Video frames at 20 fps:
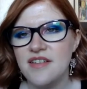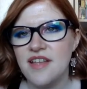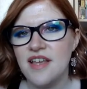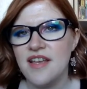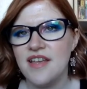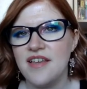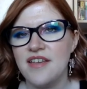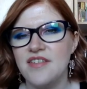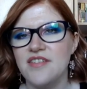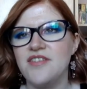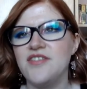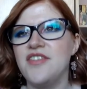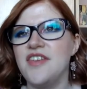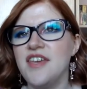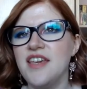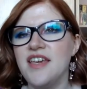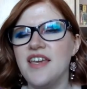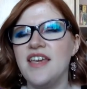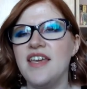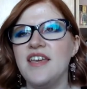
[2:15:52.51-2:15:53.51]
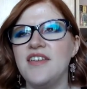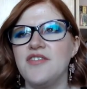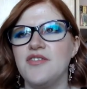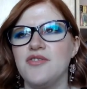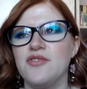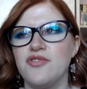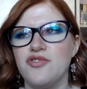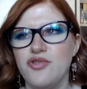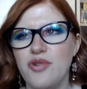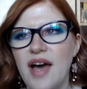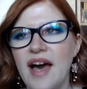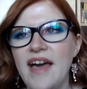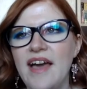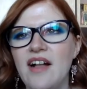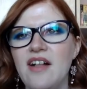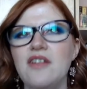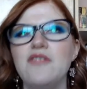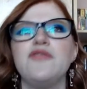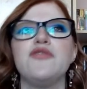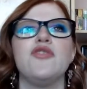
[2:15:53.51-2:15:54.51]
like, she is on
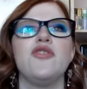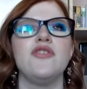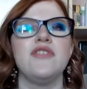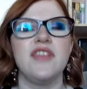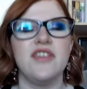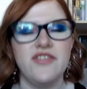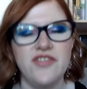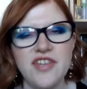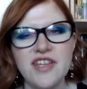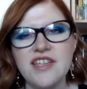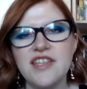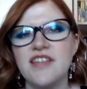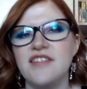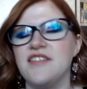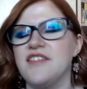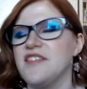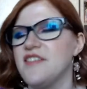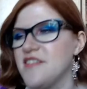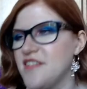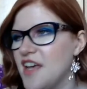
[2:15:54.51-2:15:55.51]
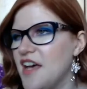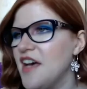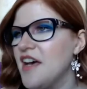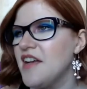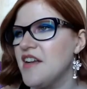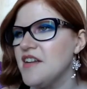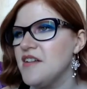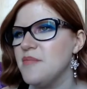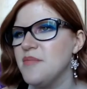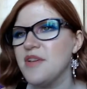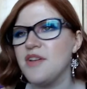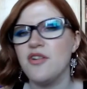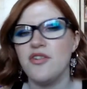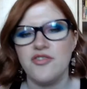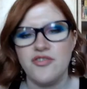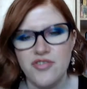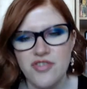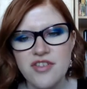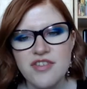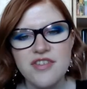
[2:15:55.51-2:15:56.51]
trial for all the shit that she's done
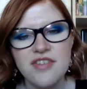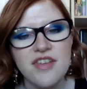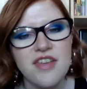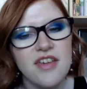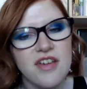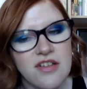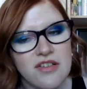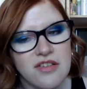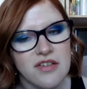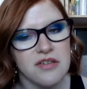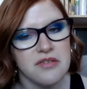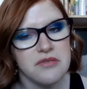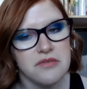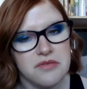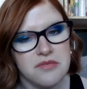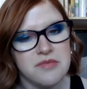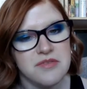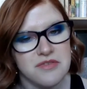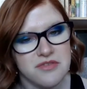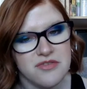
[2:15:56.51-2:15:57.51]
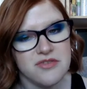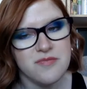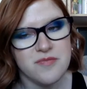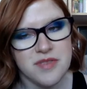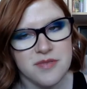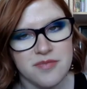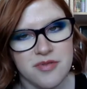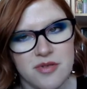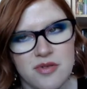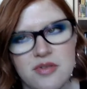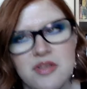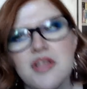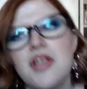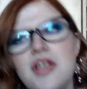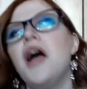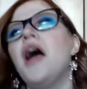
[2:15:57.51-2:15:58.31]
because she's killed a whole bunch of people.